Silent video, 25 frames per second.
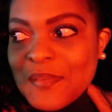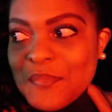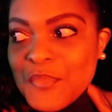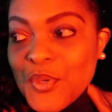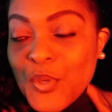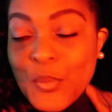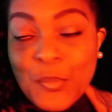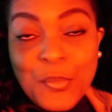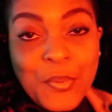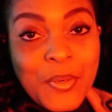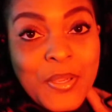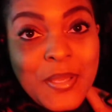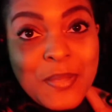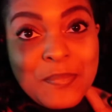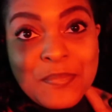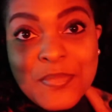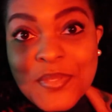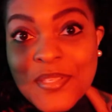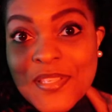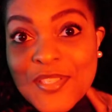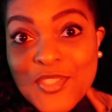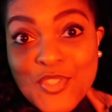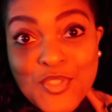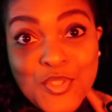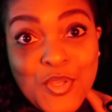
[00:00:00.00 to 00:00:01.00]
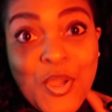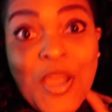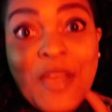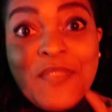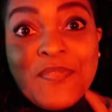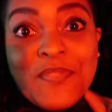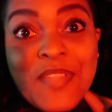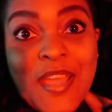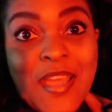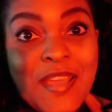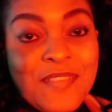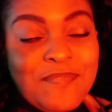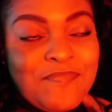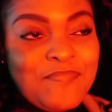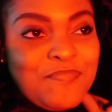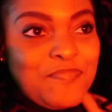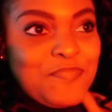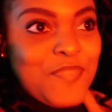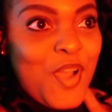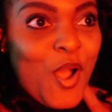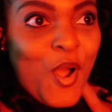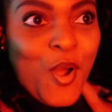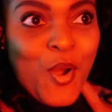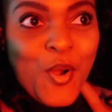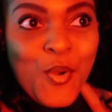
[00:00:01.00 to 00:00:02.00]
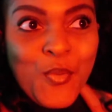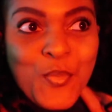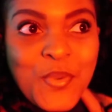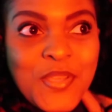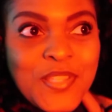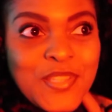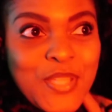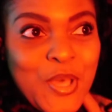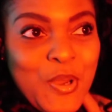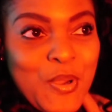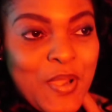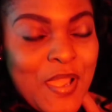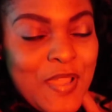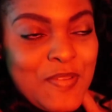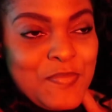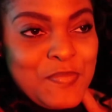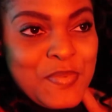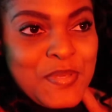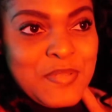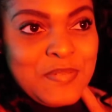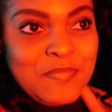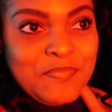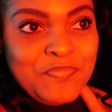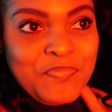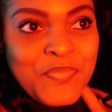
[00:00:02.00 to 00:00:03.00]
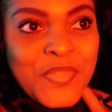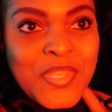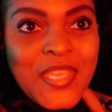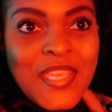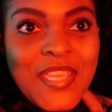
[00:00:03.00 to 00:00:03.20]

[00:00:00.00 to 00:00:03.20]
meal prep because you know i've, I've all week long I've been